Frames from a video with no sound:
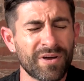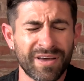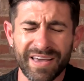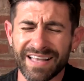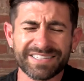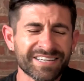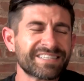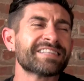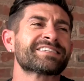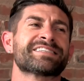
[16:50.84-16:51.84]
It's just
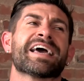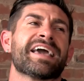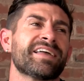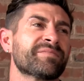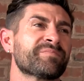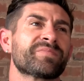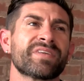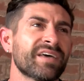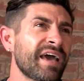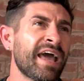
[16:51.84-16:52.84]
insane.
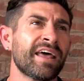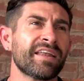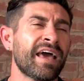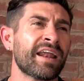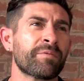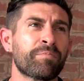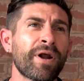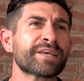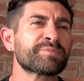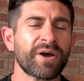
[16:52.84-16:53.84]
And it, and it
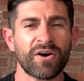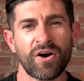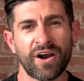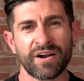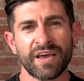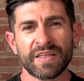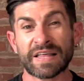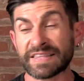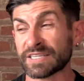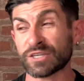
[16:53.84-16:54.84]
breaks my heart
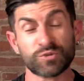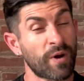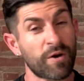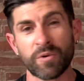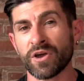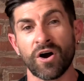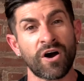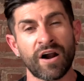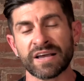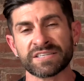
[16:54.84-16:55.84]
that this is where we
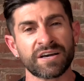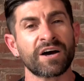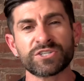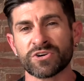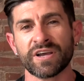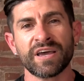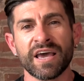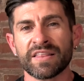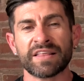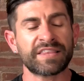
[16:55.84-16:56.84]
are as a country,
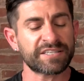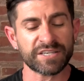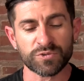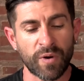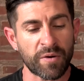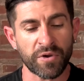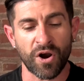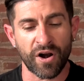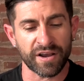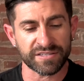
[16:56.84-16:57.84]
that this is where we
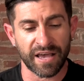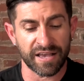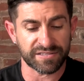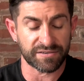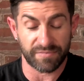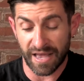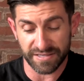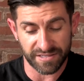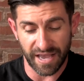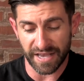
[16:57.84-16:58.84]
are as, as,
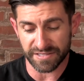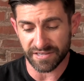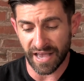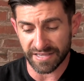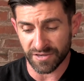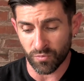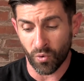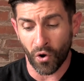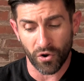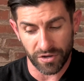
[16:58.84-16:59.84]
as, as, as a
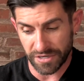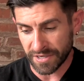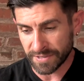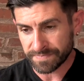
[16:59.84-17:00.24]
world